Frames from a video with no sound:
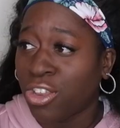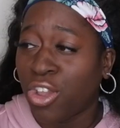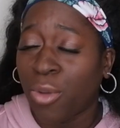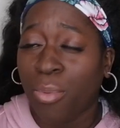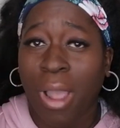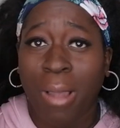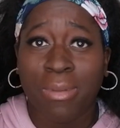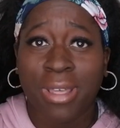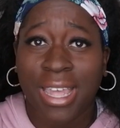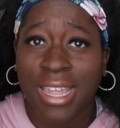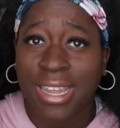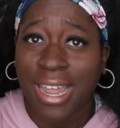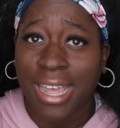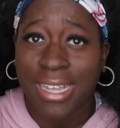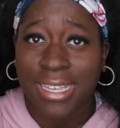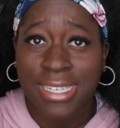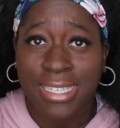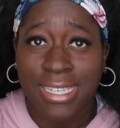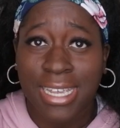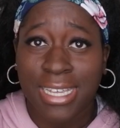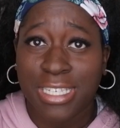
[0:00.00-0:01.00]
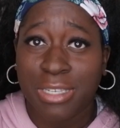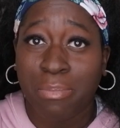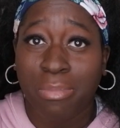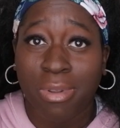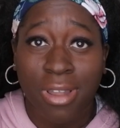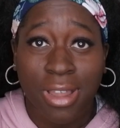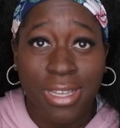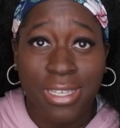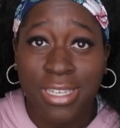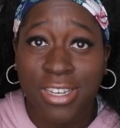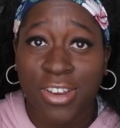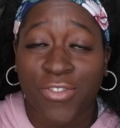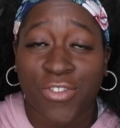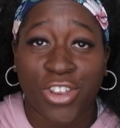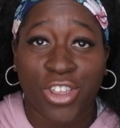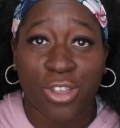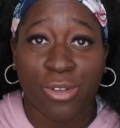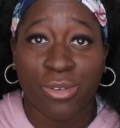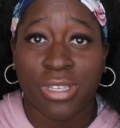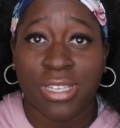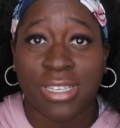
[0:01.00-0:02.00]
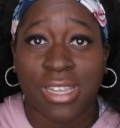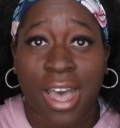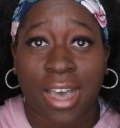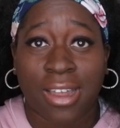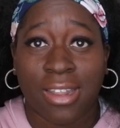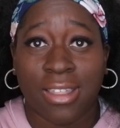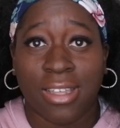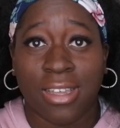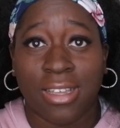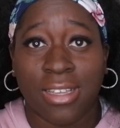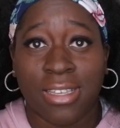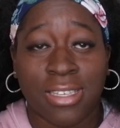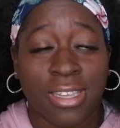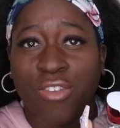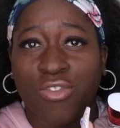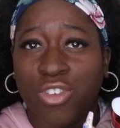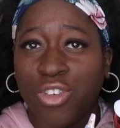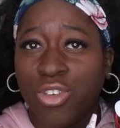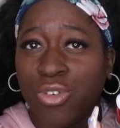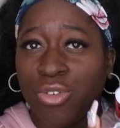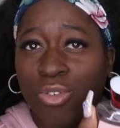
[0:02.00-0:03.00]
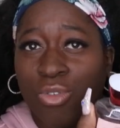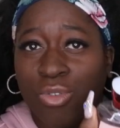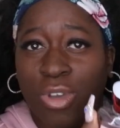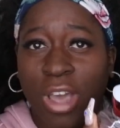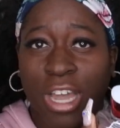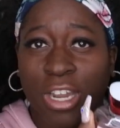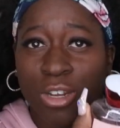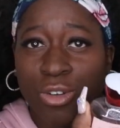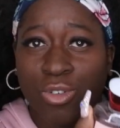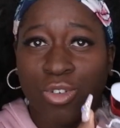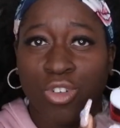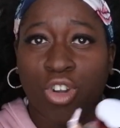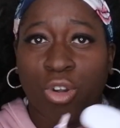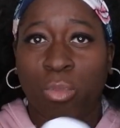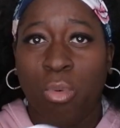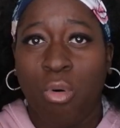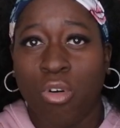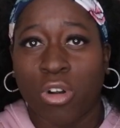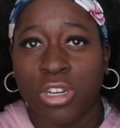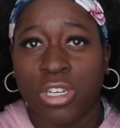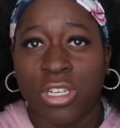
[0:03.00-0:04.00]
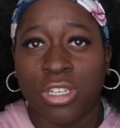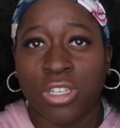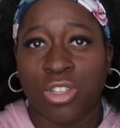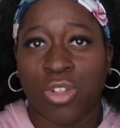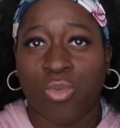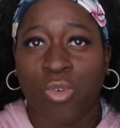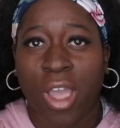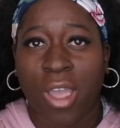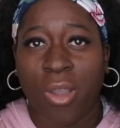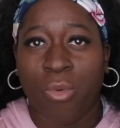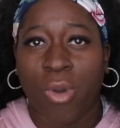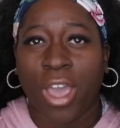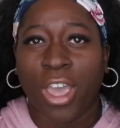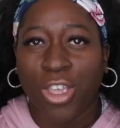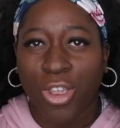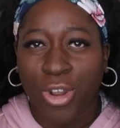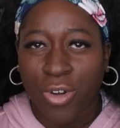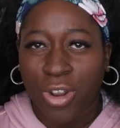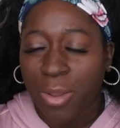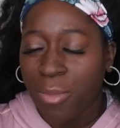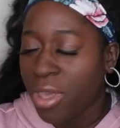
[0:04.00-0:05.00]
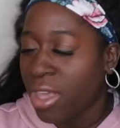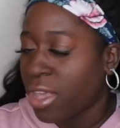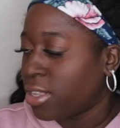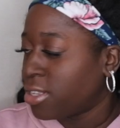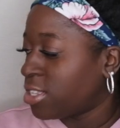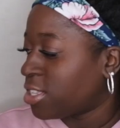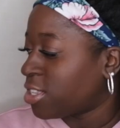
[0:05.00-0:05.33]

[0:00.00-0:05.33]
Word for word: you could probably get like 6+ different uses out of this if you kind of do your portions the right way, you know what I mean?